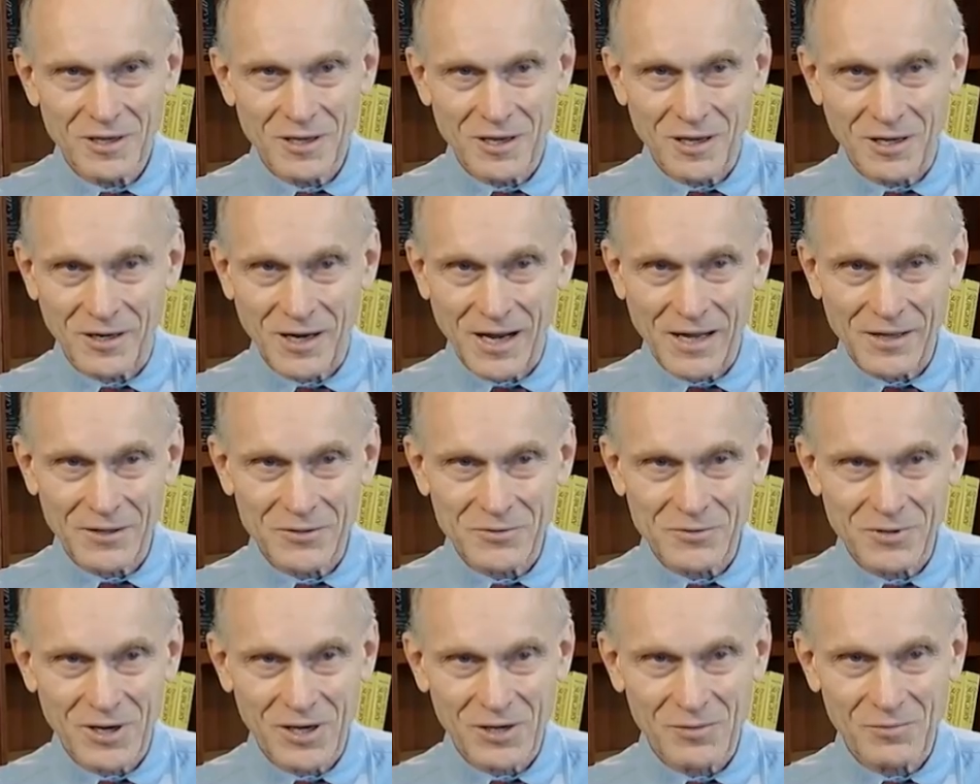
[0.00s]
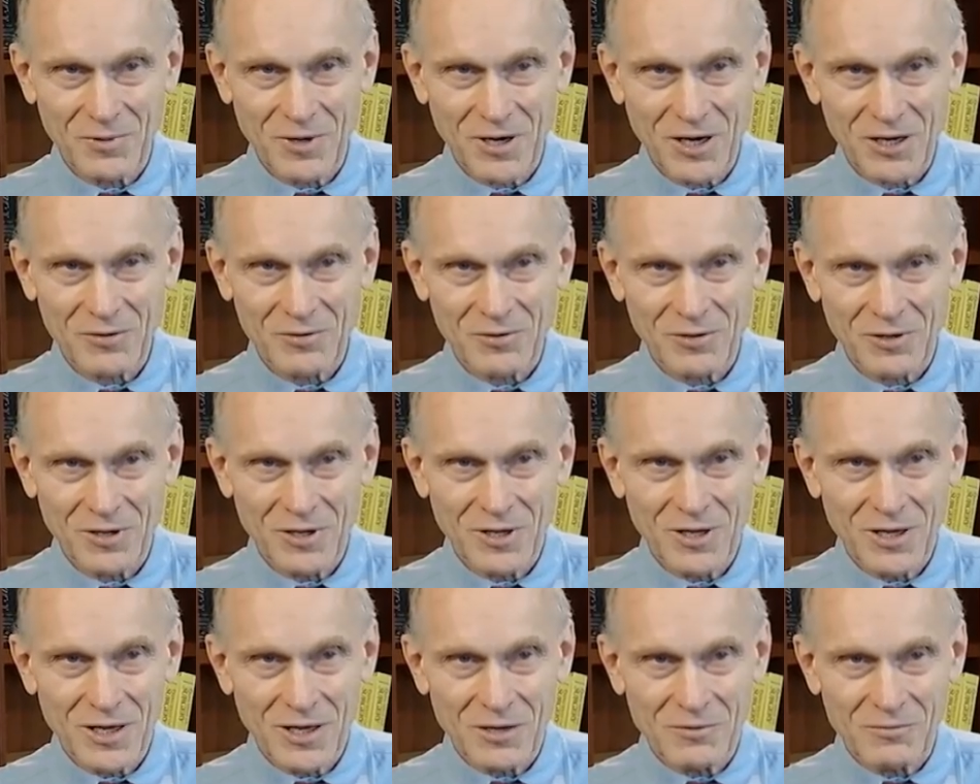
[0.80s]
And islet transplants,
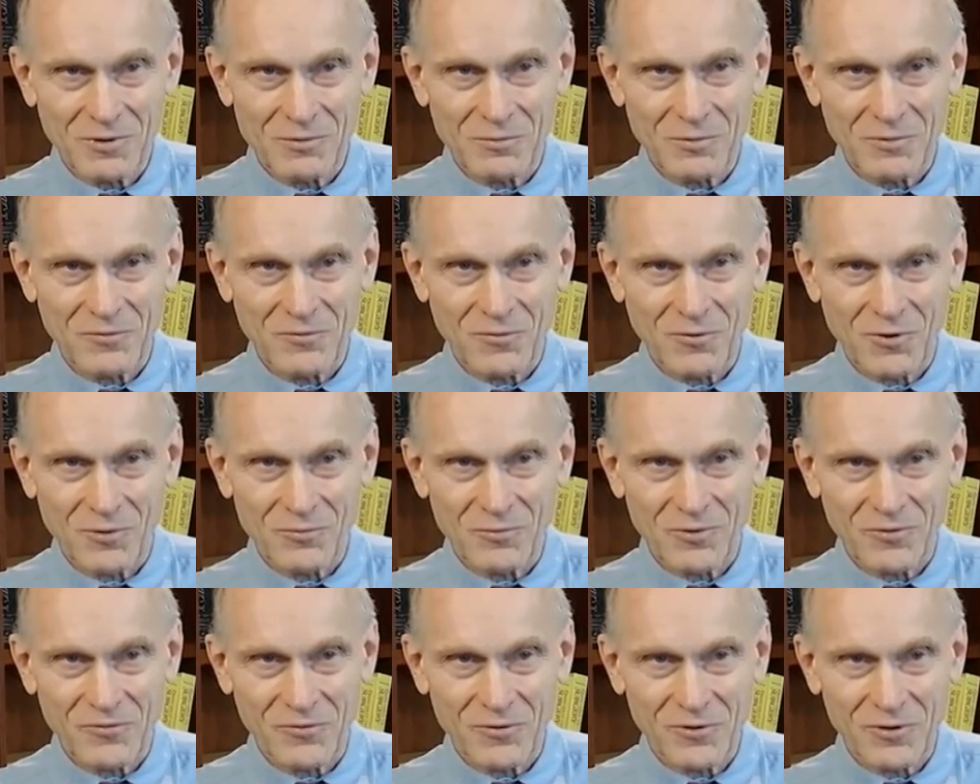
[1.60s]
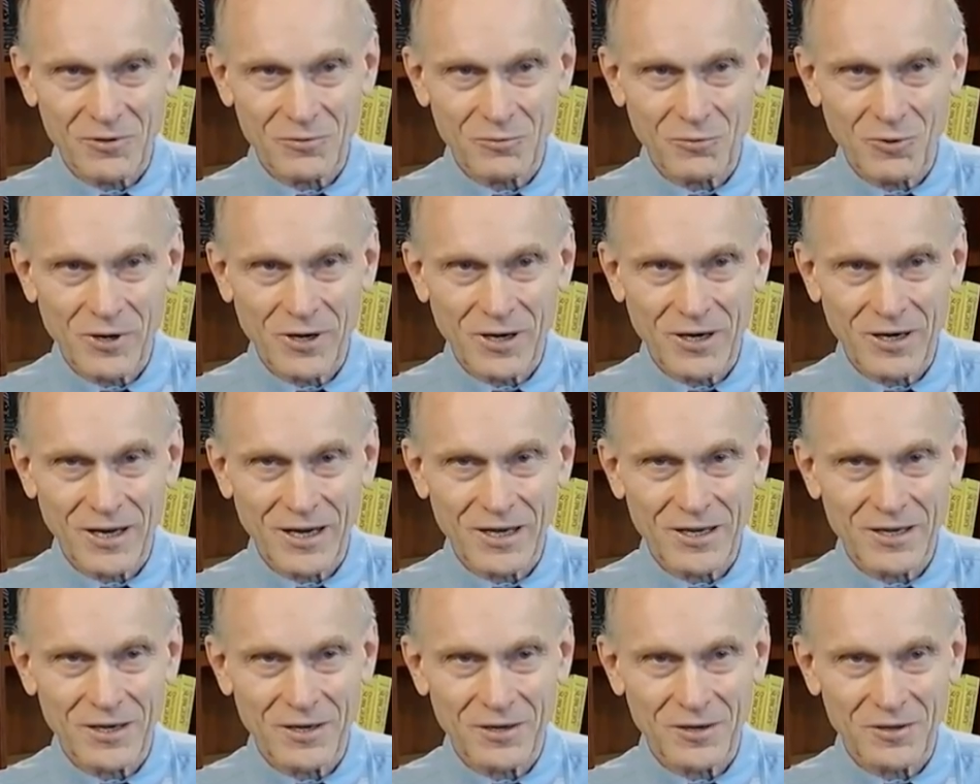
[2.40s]
we performed the first one in
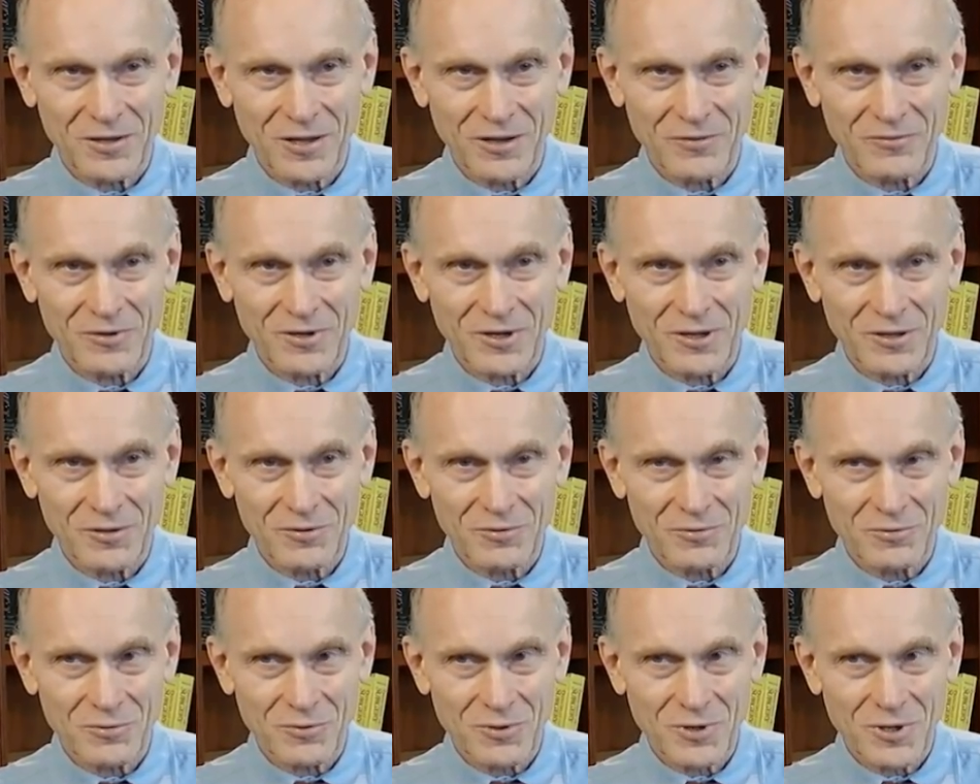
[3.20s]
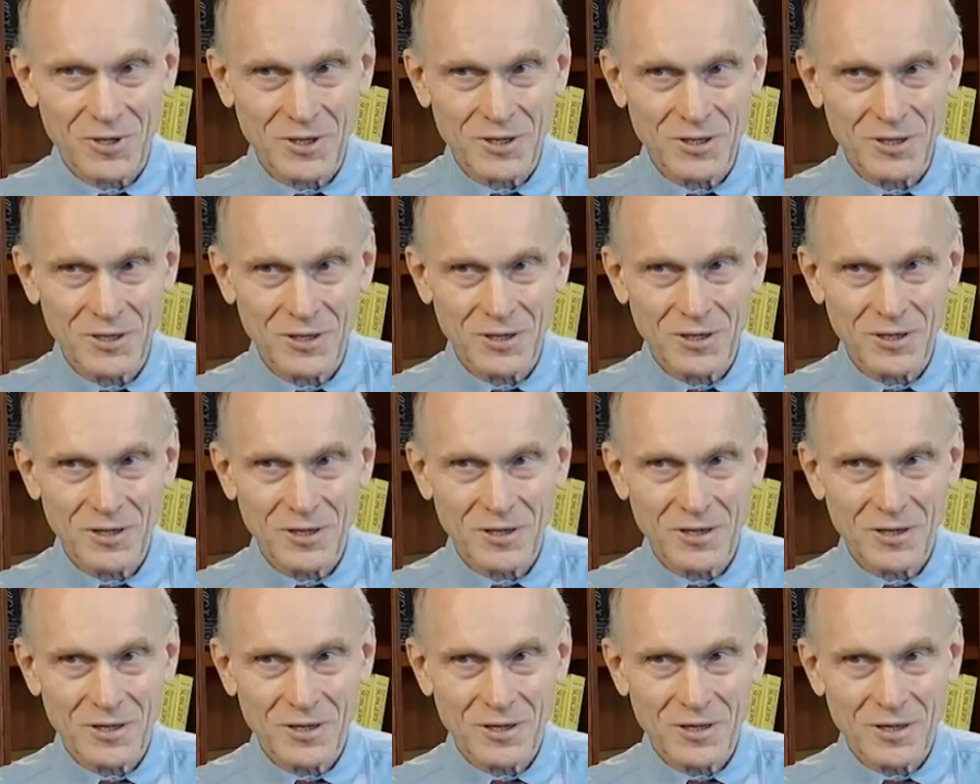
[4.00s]
1973.
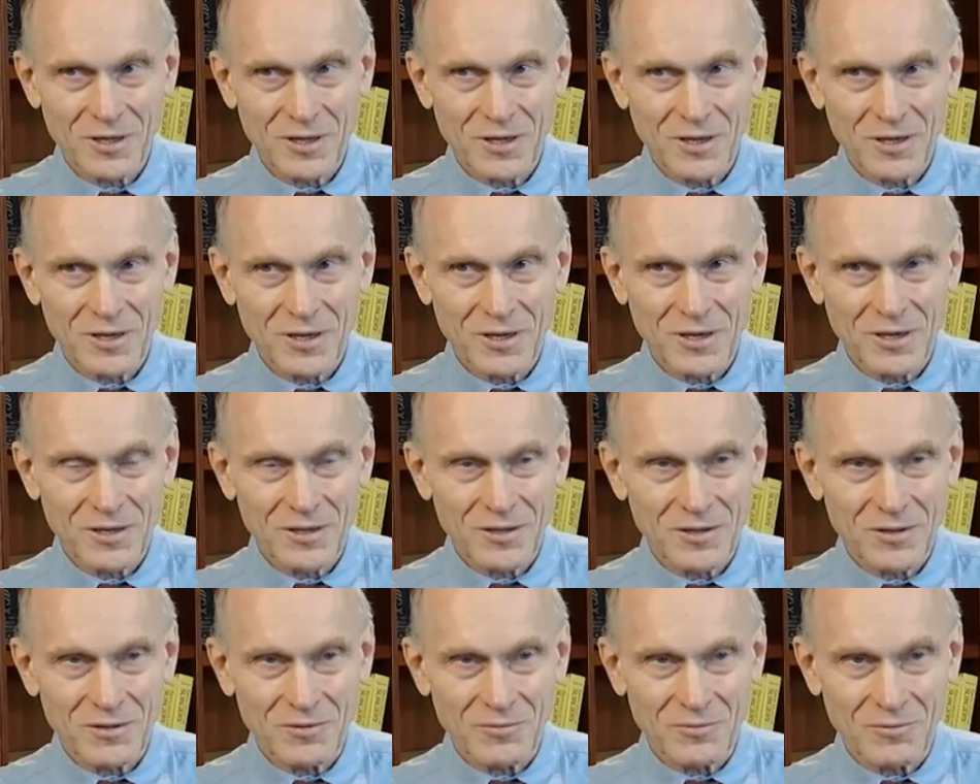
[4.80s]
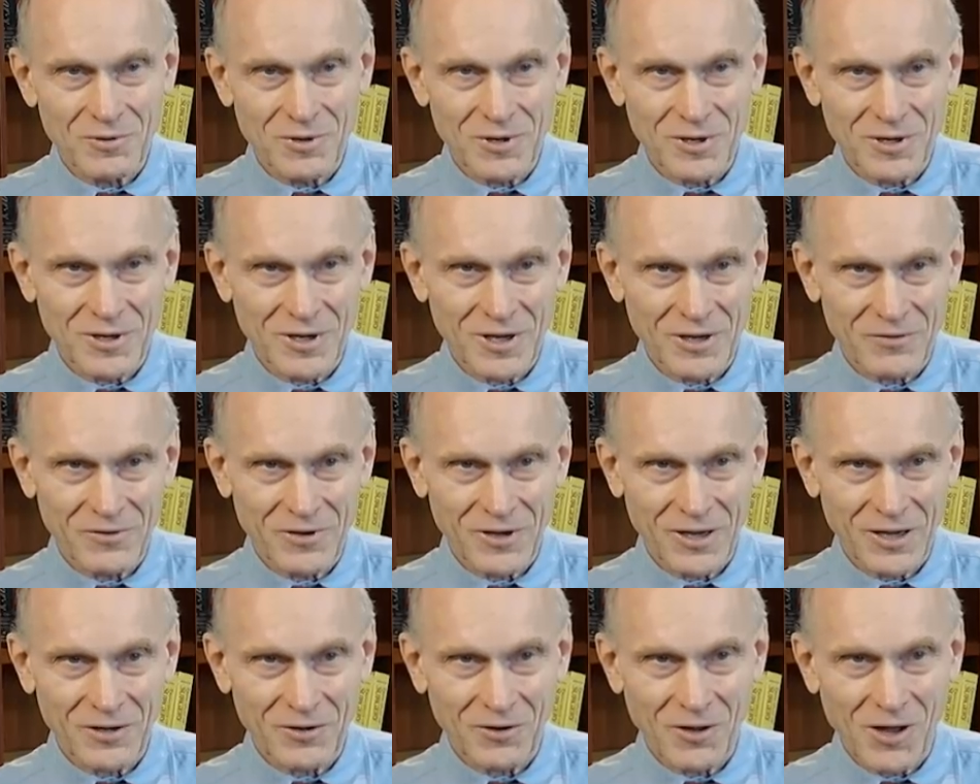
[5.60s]
We have
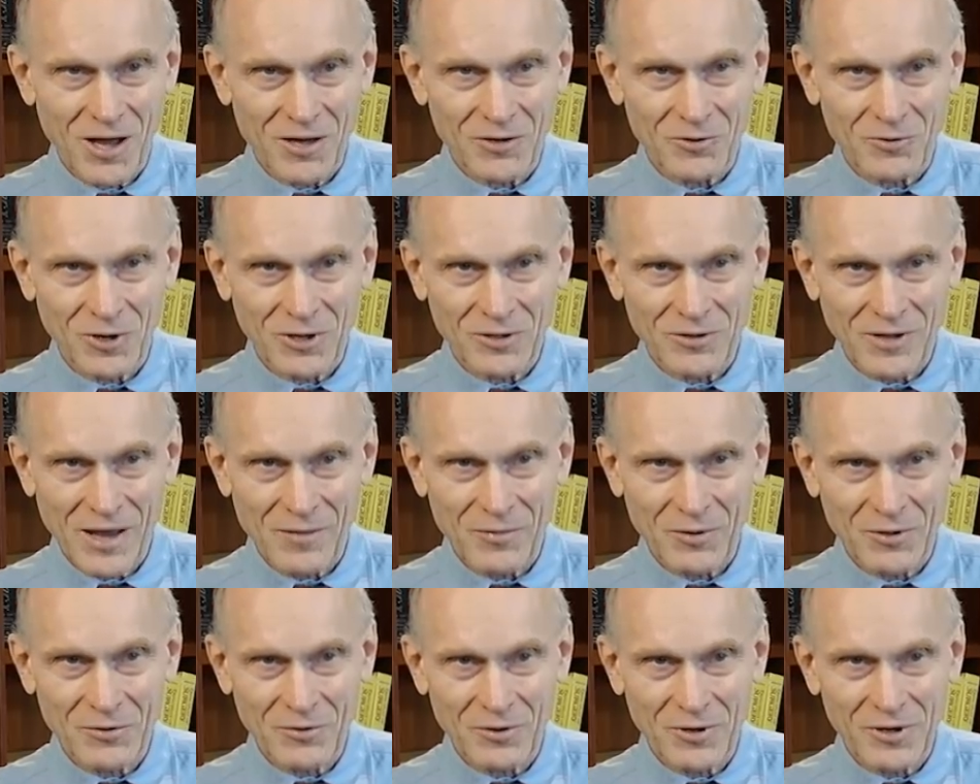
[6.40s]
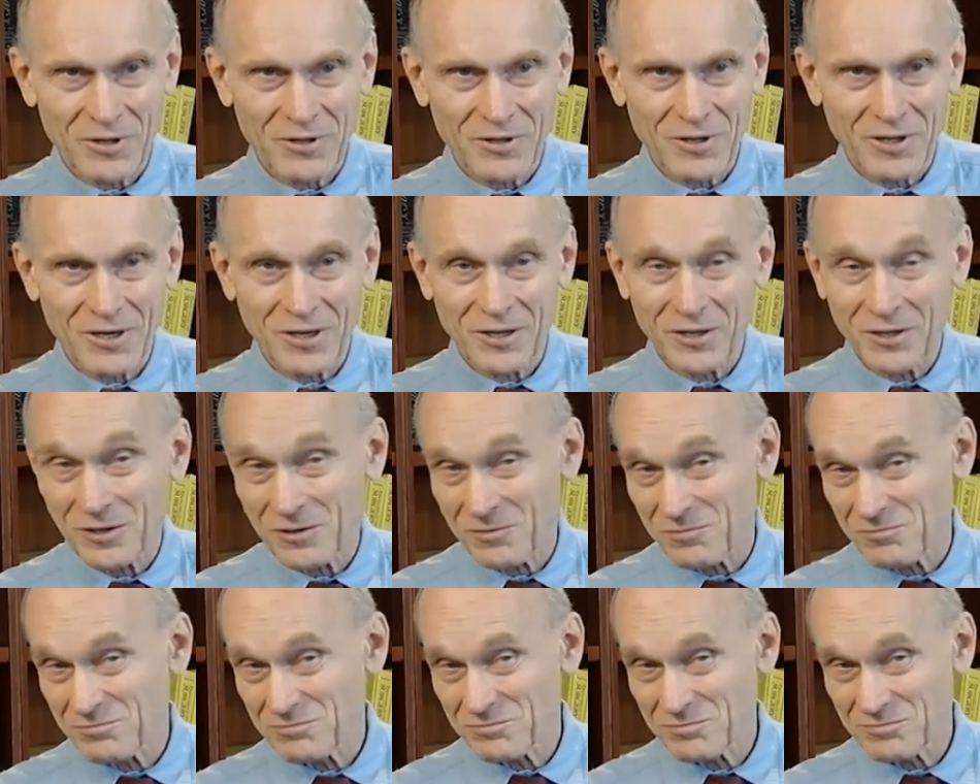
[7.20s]
had ongoing laboratory
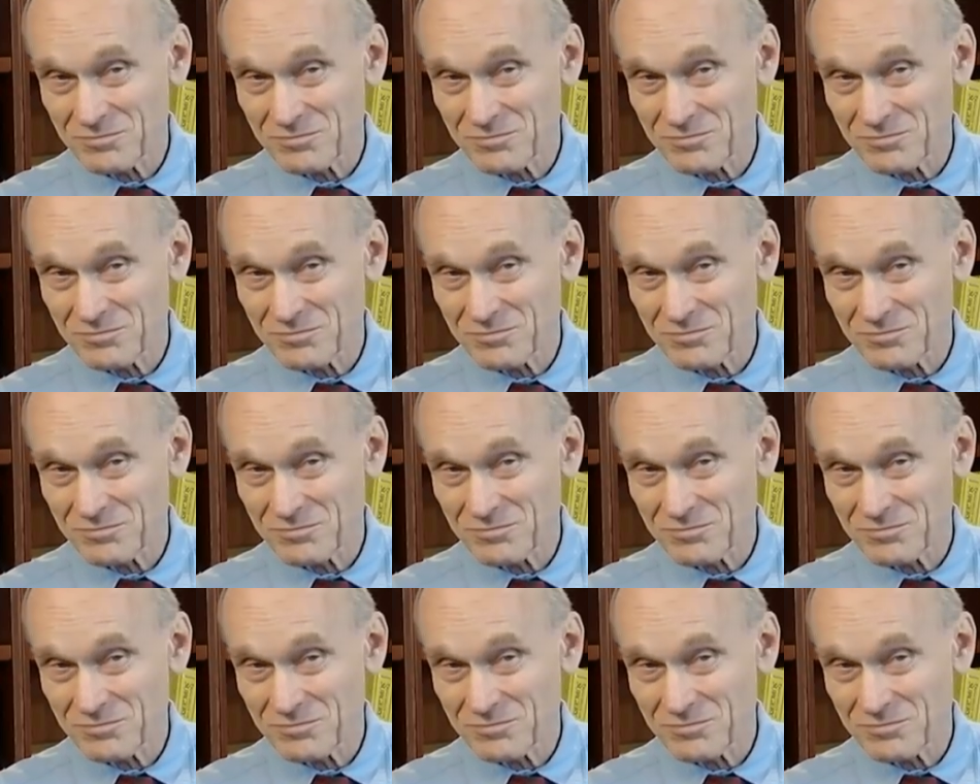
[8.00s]
studies